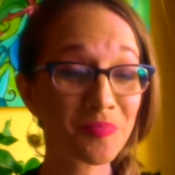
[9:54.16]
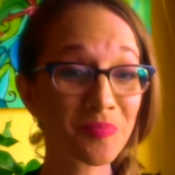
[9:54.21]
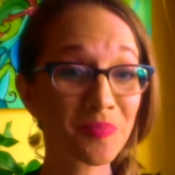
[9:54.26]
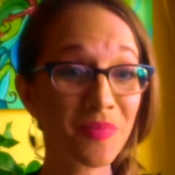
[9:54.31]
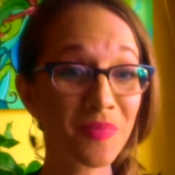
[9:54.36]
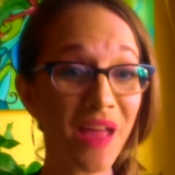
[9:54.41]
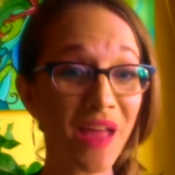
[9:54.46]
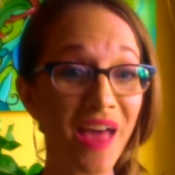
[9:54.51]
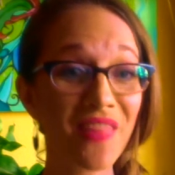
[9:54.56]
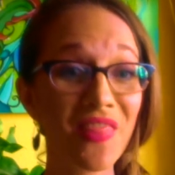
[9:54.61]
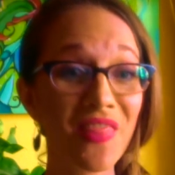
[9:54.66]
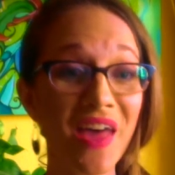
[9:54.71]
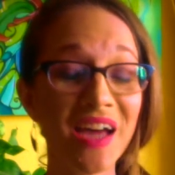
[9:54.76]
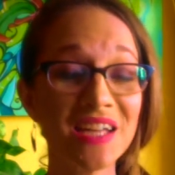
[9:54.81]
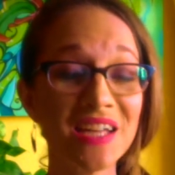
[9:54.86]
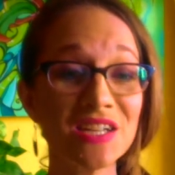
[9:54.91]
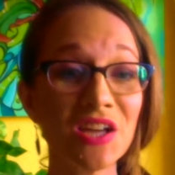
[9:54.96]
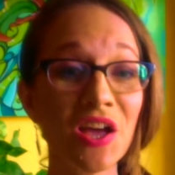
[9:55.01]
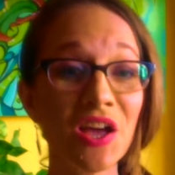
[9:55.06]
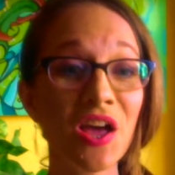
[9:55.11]
and
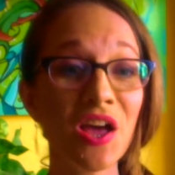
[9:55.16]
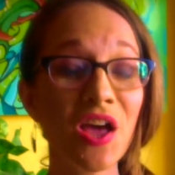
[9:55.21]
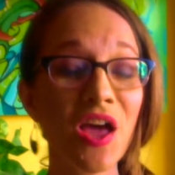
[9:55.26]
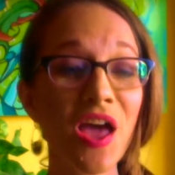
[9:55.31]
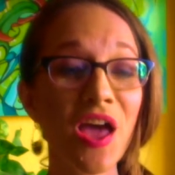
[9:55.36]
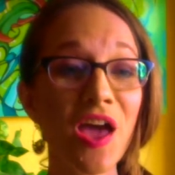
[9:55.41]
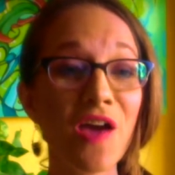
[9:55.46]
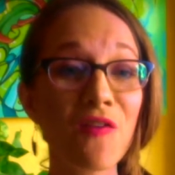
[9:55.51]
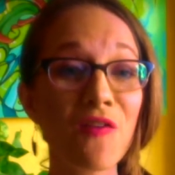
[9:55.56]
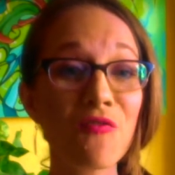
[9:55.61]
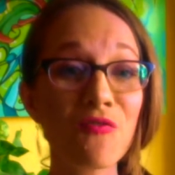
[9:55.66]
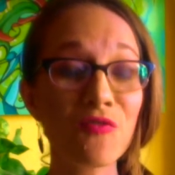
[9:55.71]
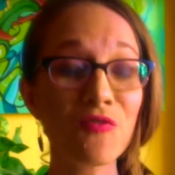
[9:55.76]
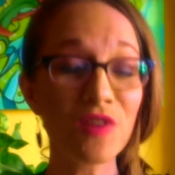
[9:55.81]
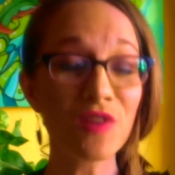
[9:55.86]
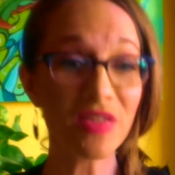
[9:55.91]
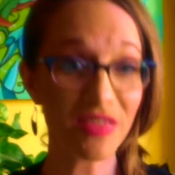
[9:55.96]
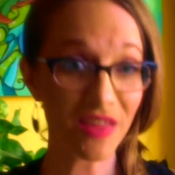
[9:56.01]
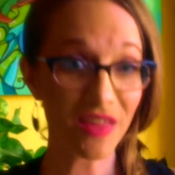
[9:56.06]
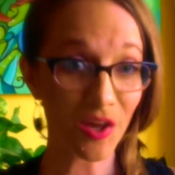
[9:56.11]
that
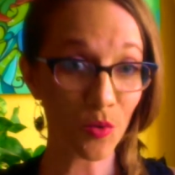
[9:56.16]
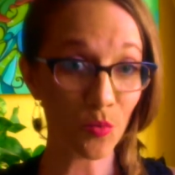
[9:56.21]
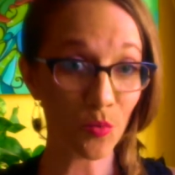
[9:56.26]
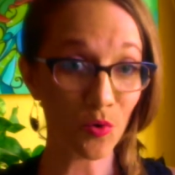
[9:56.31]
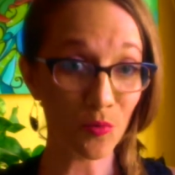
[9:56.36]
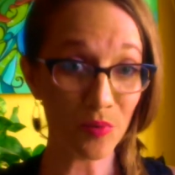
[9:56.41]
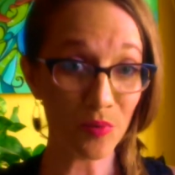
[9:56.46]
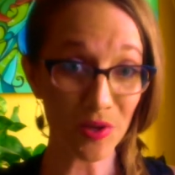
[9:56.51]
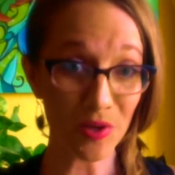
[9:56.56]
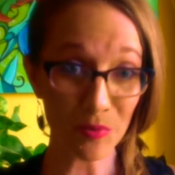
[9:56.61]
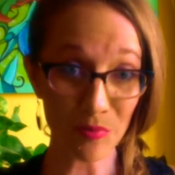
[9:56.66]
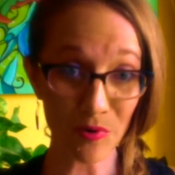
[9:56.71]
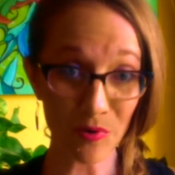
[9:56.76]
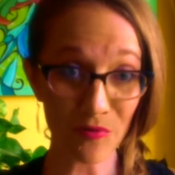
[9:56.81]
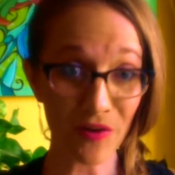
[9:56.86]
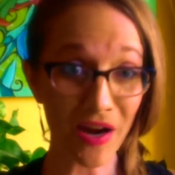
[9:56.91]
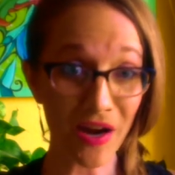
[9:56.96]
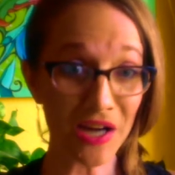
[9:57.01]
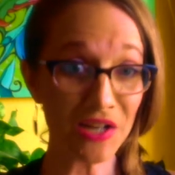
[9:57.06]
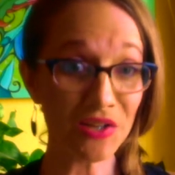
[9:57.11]
everything will be
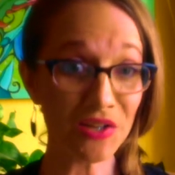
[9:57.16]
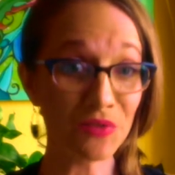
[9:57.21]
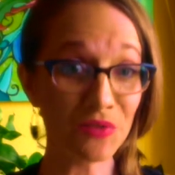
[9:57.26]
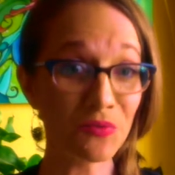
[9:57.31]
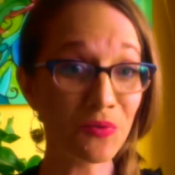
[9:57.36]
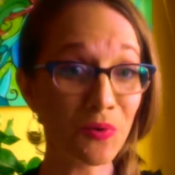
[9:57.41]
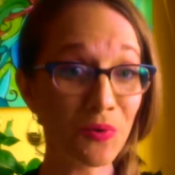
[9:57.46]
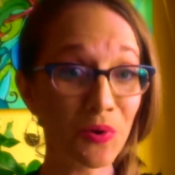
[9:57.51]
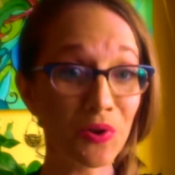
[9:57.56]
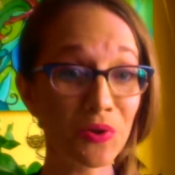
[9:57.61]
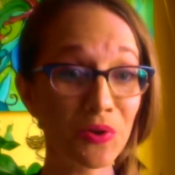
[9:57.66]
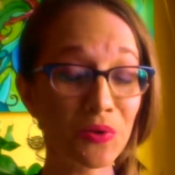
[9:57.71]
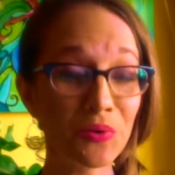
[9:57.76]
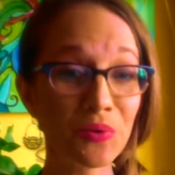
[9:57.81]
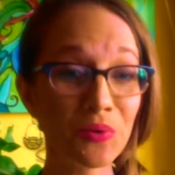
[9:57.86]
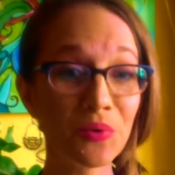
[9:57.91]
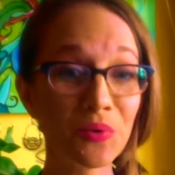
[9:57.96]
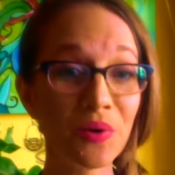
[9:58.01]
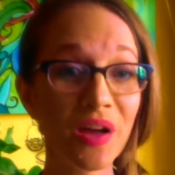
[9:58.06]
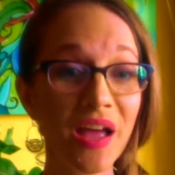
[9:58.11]
provided for
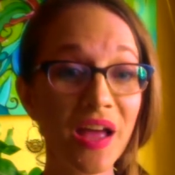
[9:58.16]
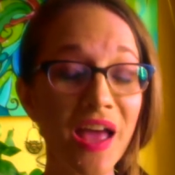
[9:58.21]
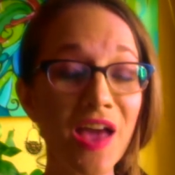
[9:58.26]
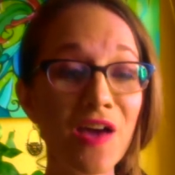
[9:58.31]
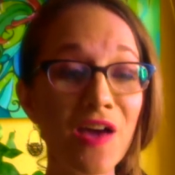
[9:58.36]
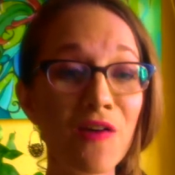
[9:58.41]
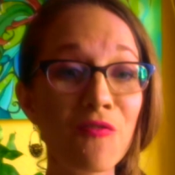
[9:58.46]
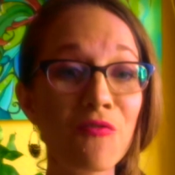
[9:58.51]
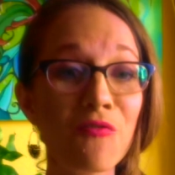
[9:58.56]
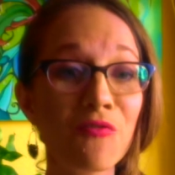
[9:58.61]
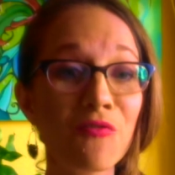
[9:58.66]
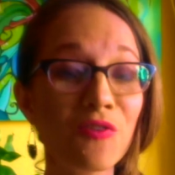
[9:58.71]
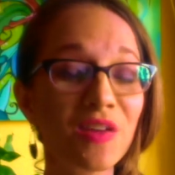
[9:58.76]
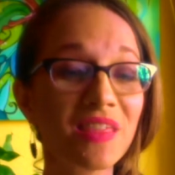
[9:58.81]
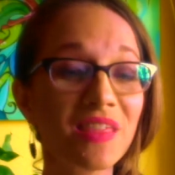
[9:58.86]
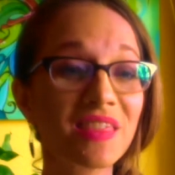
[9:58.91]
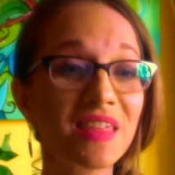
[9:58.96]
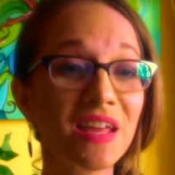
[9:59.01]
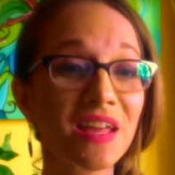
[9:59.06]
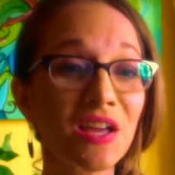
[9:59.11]
you.
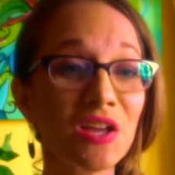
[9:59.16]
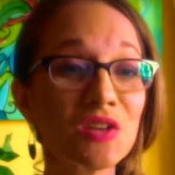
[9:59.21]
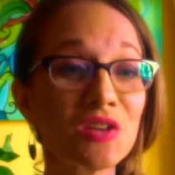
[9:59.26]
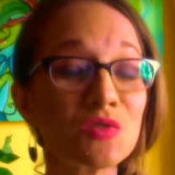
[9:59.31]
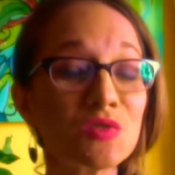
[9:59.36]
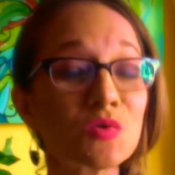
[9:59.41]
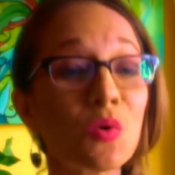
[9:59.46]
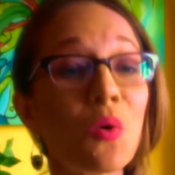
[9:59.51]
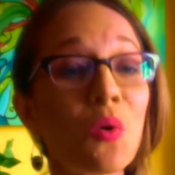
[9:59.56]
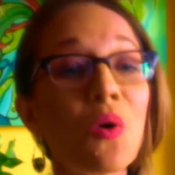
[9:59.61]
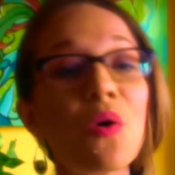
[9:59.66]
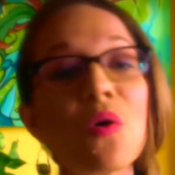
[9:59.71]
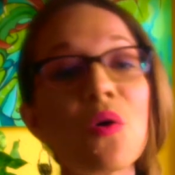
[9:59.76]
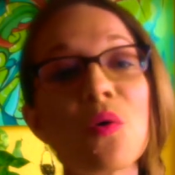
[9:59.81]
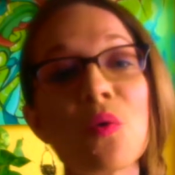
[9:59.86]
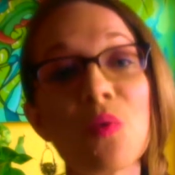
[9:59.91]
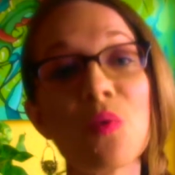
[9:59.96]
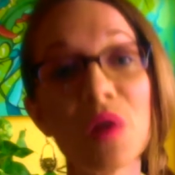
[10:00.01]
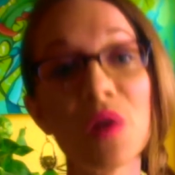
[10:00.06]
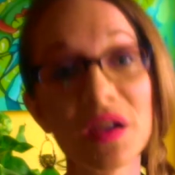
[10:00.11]
Everything is
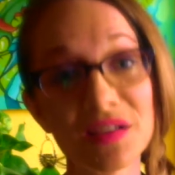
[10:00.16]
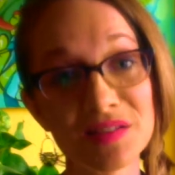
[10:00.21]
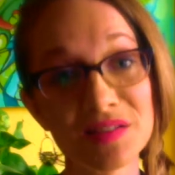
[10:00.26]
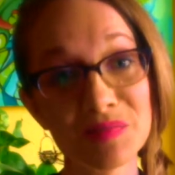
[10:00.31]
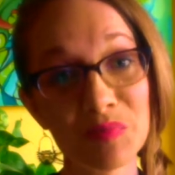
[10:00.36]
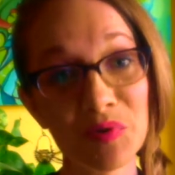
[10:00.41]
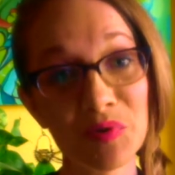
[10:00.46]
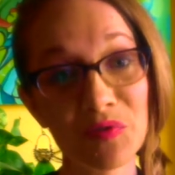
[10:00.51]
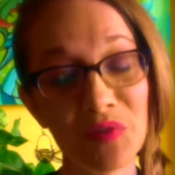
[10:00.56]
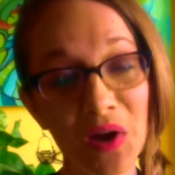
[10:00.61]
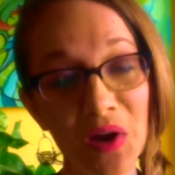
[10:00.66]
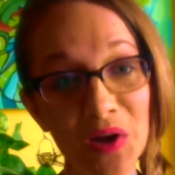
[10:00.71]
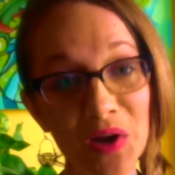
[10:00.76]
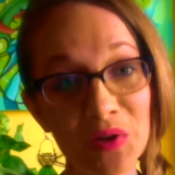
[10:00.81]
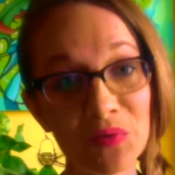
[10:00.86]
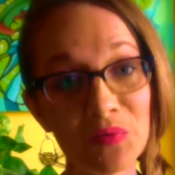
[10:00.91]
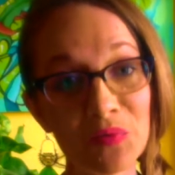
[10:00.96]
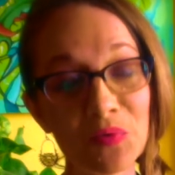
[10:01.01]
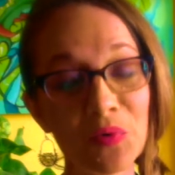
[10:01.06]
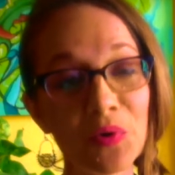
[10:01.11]
always
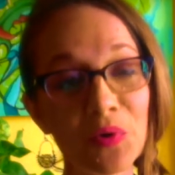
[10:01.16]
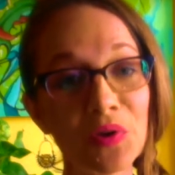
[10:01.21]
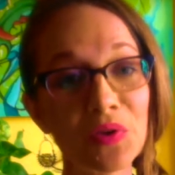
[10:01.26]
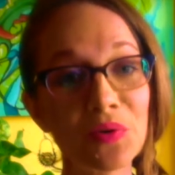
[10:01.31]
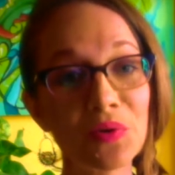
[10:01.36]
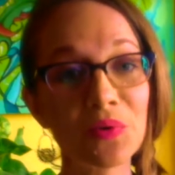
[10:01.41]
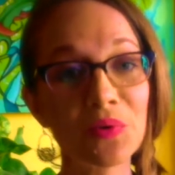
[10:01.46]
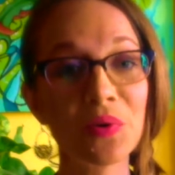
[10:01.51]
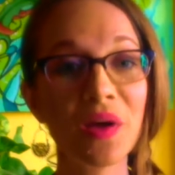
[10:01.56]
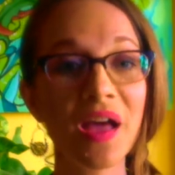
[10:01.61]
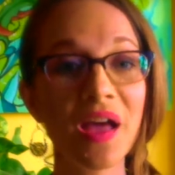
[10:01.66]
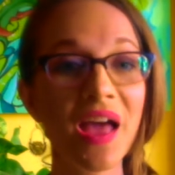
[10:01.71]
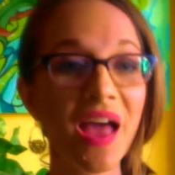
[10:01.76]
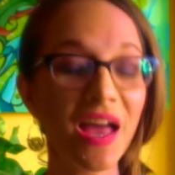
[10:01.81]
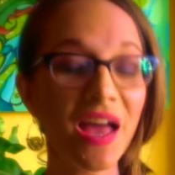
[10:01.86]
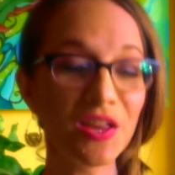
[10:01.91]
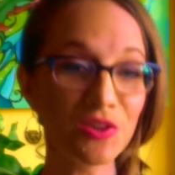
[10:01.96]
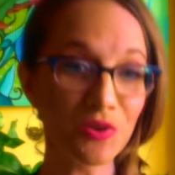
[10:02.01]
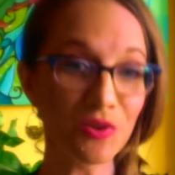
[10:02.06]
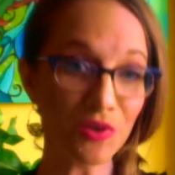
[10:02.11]
provided for you.
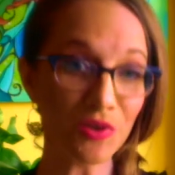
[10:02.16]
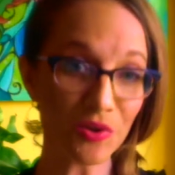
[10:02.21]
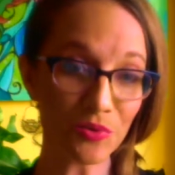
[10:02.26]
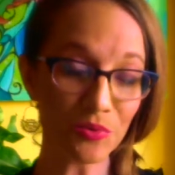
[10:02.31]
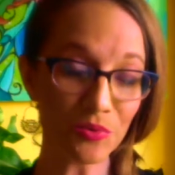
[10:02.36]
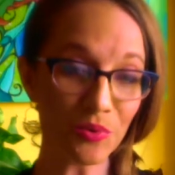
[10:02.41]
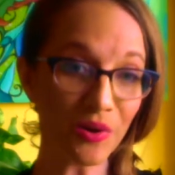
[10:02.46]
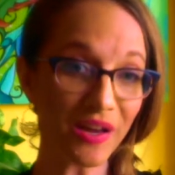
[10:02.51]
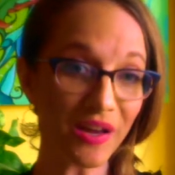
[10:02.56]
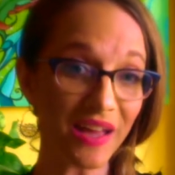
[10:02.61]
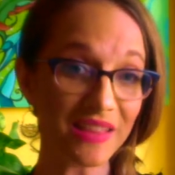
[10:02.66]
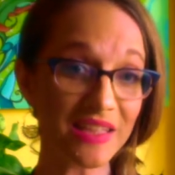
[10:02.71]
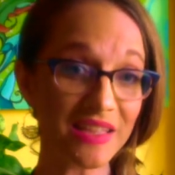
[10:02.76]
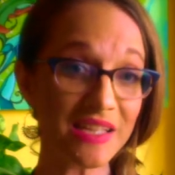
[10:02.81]
And you can look at the